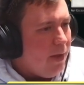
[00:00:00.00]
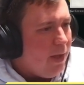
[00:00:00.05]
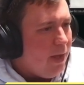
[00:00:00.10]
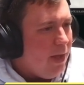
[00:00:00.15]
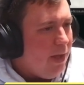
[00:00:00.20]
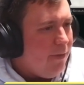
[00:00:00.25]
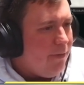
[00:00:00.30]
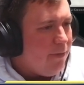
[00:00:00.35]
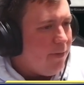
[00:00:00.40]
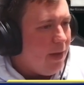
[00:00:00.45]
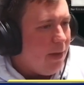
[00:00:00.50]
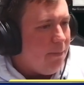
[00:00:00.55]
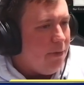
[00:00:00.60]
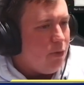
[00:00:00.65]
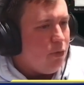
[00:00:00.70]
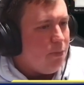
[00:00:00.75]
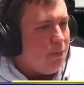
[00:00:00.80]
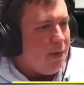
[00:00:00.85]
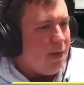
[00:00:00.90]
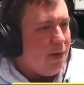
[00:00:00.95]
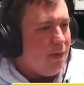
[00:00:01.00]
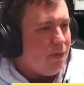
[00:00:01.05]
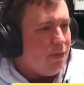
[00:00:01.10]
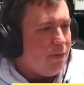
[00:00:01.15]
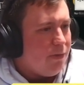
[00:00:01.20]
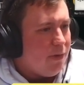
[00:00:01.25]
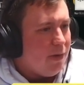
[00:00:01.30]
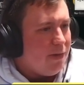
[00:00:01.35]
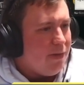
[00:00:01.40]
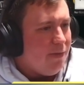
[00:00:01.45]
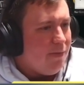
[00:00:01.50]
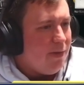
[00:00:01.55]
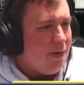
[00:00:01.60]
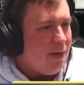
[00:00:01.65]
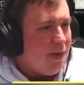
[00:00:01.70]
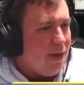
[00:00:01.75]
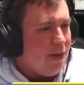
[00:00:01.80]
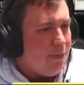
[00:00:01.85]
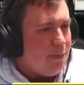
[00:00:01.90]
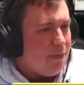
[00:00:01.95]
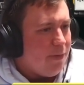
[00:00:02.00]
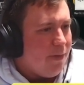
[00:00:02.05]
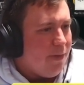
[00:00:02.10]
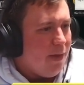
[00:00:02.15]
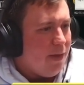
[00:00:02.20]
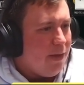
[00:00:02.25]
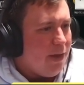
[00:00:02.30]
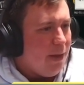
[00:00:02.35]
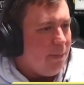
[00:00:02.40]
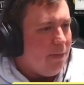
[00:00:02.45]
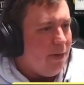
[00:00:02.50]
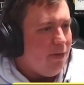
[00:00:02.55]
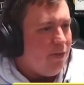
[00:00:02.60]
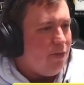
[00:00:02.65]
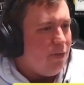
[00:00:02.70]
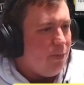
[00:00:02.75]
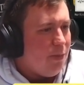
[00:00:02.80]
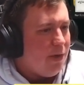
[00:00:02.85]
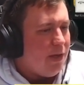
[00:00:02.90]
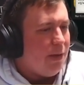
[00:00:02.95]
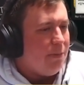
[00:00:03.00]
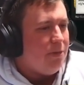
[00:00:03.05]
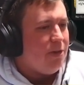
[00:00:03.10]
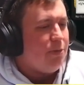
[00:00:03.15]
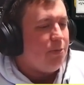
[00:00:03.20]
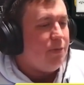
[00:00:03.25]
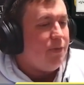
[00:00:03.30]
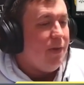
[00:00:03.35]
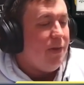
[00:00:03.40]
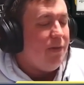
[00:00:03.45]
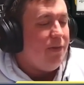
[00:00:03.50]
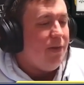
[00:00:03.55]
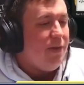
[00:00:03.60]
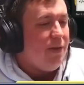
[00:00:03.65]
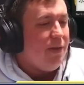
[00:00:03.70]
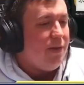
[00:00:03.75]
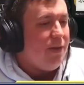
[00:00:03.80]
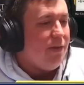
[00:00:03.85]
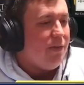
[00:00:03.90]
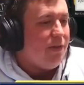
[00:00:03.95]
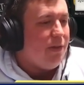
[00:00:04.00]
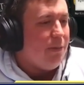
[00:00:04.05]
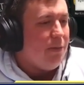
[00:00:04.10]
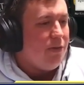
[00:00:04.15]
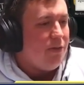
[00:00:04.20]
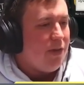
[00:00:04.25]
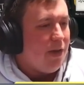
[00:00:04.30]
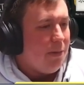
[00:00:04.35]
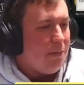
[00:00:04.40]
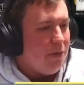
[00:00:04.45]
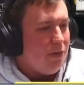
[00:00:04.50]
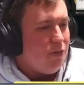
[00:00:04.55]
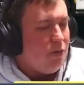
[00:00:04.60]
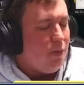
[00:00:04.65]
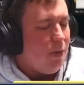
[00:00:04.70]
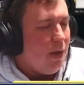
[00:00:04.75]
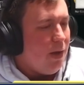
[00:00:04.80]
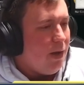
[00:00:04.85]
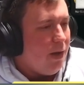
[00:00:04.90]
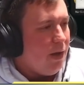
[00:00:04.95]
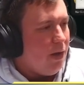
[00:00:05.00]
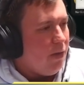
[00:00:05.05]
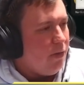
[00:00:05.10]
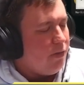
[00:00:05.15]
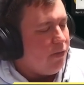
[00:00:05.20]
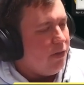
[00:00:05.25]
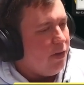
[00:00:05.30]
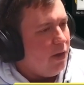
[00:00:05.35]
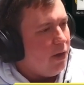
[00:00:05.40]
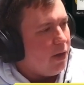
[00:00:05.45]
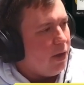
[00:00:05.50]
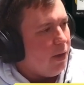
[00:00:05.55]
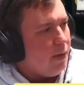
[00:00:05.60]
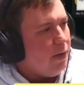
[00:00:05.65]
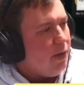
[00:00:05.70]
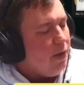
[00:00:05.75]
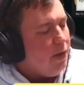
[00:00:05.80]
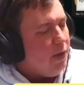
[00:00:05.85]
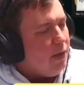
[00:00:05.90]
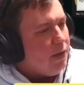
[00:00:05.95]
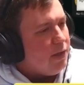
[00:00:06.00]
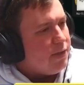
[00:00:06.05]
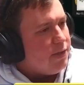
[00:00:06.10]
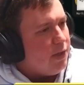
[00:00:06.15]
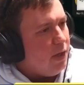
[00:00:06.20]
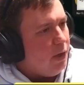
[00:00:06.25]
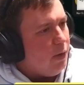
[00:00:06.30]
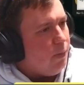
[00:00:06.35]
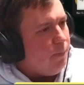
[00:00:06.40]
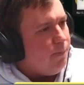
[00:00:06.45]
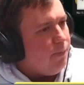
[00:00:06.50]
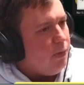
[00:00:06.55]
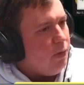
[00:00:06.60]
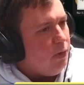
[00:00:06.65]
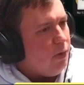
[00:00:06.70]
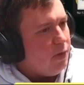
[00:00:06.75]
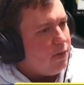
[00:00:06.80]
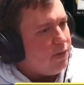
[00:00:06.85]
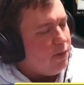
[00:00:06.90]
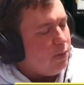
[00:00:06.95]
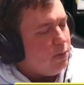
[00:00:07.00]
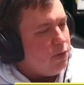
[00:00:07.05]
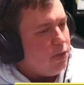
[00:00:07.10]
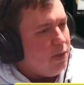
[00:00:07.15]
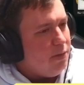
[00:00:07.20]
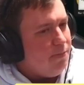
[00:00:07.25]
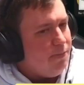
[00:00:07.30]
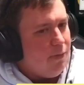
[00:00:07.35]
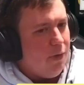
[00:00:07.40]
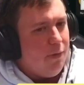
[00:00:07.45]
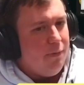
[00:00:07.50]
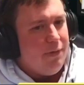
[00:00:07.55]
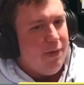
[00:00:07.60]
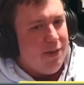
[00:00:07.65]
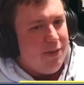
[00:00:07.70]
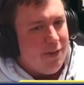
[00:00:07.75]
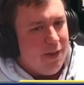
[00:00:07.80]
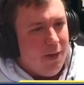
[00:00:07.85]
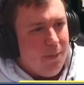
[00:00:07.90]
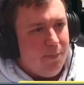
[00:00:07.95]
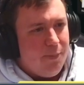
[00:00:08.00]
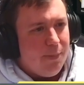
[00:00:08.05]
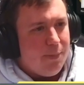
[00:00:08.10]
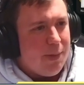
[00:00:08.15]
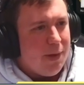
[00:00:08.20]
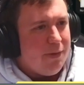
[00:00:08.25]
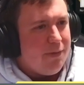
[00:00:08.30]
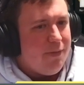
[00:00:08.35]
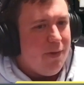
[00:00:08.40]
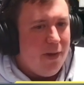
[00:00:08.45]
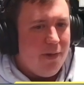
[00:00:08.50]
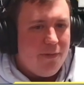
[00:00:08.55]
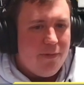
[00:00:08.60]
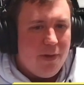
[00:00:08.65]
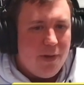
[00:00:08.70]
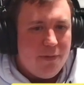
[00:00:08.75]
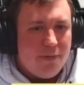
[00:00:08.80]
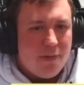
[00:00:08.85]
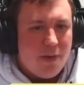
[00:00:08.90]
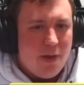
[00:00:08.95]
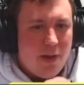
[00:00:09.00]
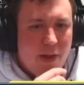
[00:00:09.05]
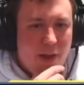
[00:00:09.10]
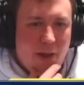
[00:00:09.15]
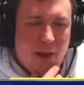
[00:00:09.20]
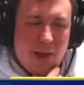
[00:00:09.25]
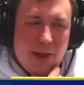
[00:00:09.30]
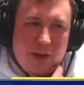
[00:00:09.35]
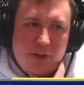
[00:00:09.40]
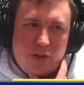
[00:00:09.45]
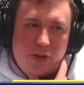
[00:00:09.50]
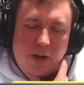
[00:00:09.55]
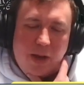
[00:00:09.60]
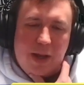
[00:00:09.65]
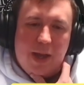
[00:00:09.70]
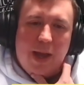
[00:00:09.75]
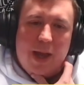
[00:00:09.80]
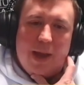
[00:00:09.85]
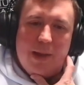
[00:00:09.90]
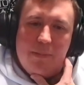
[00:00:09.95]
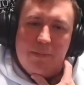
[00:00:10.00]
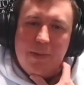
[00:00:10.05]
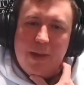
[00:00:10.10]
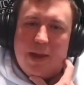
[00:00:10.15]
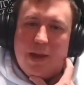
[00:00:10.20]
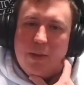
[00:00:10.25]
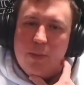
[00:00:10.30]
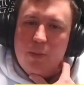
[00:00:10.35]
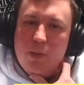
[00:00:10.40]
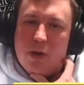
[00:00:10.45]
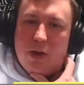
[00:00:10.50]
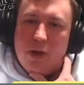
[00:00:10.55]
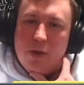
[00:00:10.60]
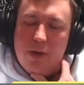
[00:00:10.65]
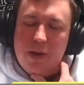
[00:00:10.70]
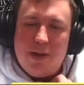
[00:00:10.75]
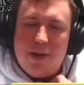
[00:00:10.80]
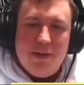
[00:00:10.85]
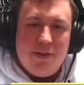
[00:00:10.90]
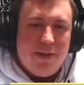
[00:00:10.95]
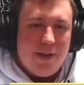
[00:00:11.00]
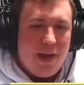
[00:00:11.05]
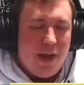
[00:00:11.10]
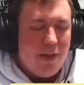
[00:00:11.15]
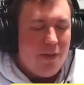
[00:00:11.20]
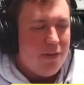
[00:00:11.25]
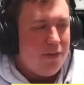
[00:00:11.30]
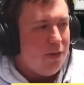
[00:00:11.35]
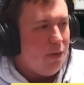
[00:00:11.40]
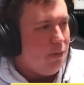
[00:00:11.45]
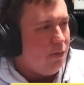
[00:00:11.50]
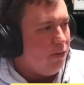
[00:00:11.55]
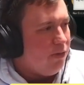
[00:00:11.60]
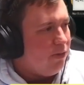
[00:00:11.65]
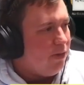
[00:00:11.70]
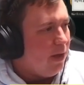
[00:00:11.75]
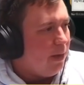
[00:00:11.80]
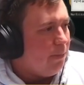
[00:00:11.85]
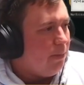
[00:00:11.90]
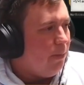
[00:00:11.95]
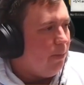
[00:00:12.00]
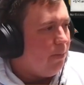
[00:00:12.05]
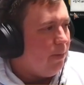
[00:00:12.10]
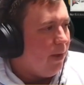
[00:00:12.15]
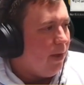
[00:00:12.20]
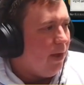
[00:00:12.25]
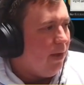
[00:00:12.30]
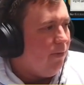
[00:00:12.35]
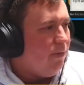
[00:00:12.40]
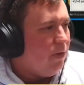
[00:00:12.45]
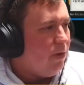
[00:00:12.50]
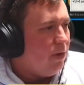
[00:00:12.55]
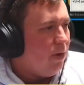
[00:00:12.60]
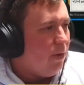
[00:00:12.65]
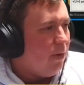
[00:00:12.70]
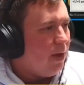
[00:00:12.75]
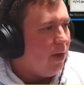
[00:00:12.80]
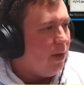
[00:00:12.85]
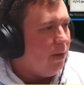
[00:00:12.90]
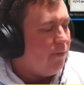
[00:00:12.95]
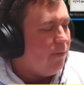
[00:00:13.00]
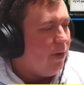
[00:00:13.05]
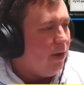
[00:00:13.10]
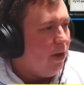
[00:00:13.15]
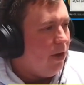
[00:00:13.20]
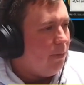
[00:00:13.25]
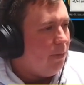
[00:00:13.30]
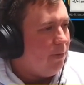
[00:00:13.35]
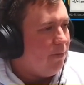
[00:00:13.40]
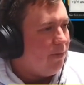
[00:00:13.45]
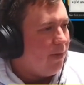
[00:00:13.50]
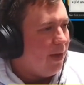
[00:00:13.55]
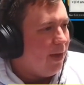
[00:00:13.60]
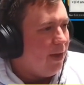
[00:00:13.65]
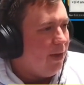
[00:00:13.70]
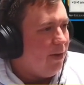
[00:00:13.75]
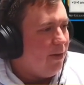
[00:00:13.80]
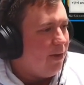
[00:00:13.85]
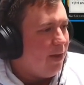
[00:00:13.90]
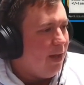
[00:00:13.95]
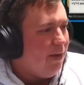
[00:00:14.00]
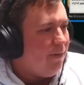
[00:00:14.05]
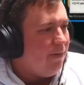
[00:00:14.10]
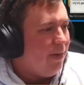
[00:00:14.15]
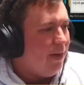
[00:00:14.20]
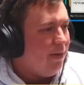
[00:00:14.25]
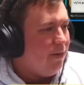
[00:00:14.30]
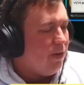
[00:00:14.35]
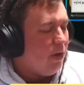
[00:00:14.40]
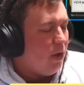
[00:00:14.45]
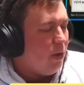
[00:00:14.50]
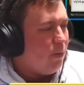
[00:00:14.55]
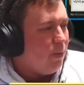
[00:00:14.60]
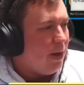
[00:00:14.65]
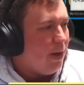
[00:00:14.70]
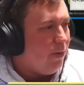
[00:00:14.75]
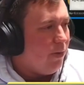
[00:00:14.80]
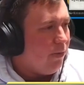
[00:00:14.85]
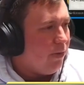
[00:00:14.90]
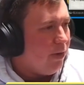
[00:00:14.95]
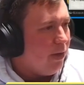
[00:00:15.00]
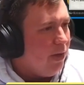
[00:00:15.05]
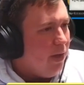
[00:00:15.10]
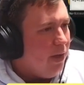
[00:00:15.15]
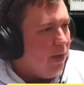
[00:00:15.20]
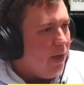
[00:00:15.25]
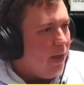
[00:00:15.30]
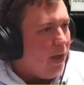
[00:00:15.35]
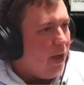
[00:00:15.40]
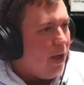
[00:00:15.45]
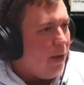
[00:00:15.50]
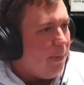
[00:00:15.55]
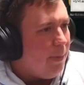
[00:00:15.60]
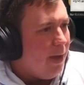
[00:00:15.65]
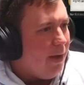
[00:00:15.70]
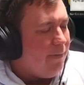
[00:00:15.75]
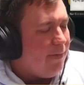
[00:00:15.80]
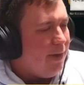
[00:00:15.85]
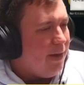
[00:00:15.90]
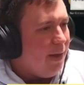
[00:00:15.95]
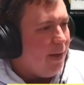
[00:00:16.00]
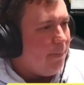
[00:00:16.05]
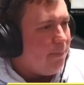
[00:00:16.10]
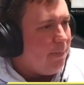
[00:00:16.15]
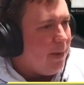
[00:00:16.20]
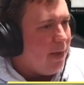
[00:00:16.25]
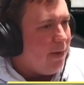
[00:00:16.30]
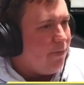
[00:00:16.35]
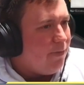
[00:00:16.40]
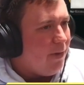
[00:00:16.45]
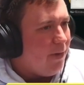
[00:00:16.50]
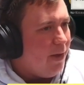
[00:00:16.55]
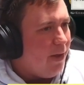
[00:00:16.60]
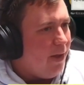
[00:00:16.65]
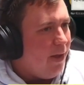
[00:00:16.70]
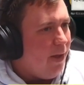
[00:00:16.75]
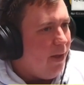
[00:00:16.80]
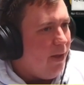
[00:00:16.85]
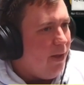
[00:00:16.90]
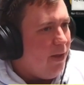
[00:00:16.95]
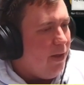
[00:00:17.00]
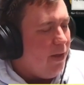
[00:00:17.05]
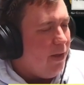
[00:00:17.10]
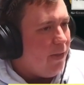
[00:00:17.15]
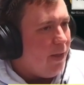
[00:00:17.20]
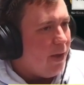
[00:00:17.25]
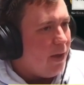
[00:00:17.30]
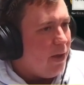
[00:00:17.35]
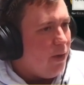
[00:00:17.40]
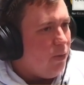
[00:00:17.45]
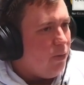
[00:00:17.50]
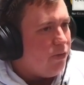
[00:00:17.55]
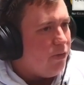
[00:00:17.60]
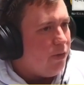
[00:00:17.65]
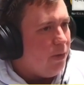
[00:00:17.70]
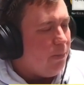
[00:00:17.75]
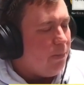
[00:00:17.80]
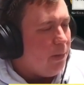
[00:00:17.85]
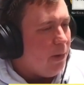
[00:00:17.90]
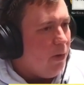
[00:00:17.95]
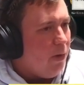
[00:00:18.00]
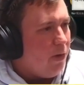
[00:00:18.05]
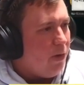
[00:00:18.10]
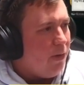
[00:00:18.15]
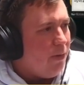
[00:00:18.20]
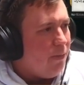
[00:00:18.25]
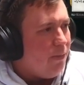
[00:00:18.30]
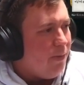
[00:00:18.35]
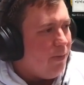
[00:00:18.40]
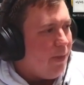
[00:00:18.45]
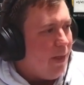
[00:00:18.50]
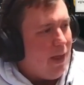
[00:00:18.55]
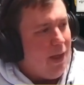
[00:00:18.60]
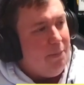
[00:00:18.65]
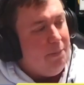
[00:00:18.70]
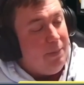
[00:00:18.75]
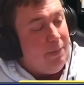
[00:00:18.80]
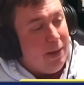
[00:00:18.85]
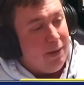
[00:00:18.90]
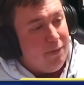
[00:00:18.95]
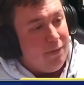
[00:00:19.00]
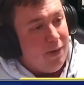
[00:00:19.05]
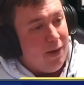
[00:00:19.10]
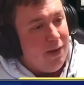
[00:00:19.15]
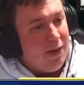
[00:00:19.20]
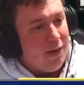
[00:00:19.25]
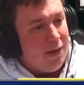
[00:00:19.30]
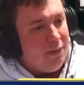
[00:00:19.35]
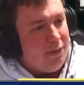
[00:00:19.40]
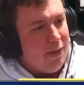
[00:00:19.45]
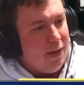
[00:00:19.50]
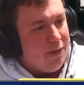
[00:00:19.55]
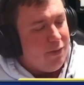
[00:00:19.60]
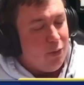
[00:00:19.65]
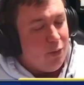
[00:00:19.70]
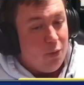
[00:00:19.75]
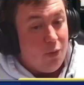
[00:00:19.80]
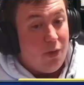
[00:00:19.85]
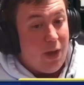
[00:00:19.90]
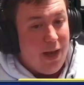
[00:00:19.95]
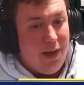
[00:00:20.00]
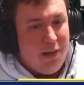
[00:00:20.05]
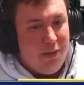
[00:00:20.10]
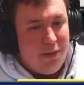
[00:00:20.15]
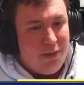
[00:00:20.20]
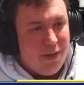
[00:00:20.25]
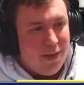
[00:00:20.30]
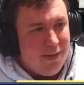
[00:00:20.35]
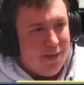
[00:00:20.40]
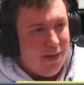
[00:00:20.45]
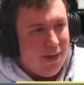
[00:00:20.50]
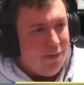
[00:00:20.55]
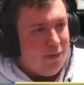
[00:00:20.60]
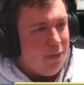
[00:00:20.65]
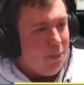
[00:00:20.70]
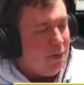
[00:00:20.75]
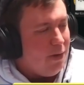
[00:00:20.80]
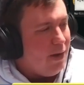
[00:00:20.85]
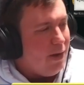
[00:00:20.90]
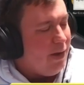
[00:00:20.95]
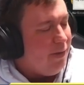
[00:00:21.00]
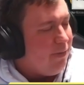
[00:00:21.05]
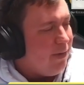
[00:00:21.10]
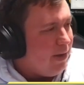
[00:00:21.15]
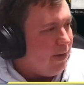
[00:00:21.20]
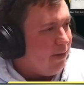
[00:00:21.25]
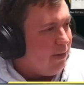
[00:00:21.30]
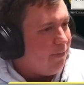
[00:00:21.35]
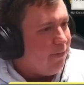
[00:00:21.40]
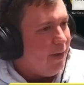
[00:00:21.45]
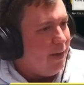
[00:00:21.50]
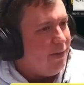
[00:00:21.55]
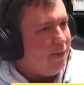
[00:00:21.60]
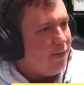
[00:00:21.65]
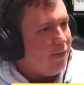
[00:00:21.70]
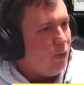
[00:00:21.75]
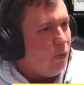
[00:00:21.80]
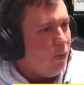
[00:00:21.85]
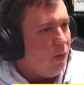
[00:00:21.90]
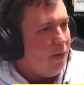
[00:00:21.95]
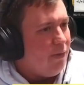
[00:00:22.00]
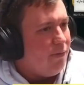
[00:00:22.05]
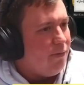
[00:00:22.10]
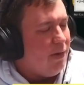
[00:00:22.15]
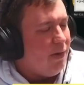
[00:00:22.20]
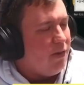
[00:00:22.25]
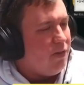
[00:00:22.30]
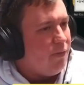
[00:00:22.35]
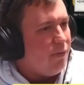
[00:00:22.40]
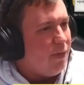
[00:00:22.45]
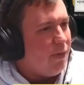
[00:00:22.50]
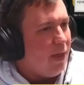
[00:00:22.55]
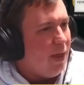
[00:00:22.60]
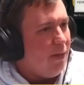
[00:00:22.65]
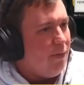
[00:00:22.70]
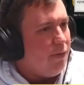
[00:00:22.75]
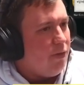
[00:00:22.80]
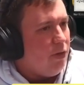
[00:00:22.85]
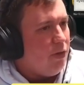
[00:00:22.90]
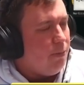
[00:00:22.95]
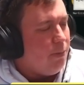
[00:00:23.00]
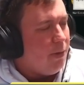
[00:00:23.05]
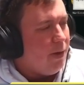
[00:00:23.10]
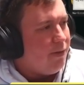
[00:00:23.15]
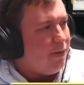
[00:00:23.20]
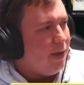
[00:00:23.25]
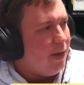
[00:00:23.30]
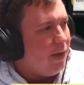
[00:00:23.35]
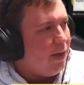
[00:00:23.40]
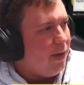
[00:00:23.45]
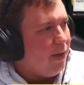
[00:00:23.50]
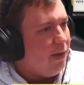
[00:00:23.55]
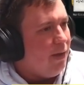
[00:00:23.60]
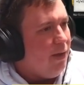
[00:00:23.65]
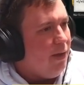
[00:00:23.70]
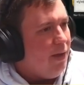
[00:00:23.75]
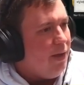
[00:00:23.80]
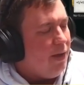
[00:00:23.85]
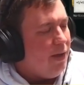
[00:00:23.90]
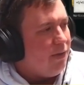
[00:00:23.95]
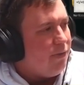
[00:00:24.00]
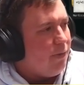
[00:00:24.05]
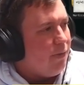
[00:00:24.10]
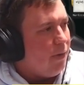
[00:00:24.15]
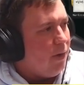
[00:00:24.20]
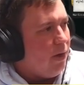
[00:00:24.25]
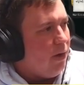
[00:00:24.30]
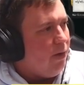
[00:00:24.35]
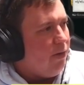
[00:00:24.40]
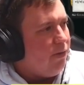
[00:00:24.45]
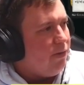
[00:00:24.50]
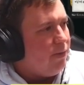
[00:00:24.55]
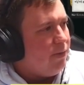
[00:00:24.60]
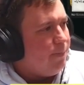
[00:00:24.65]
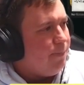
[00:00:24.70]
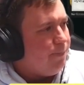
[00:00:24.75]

If damage would be dealt to Phyrexian Vindicator to prevent that damage, when damage is prevented, it deals that much damage to any other target. So, not a soldier, obviously, but a 5/5 flyer actually can be what you need to get the soldiers deck popping if you don't have Harbin, Vanguard, Aviator around. Having that big flyer that can also block their big flying things or anything if you want to leave it in defense, or it can finish off the game for you by attacking, is very nice.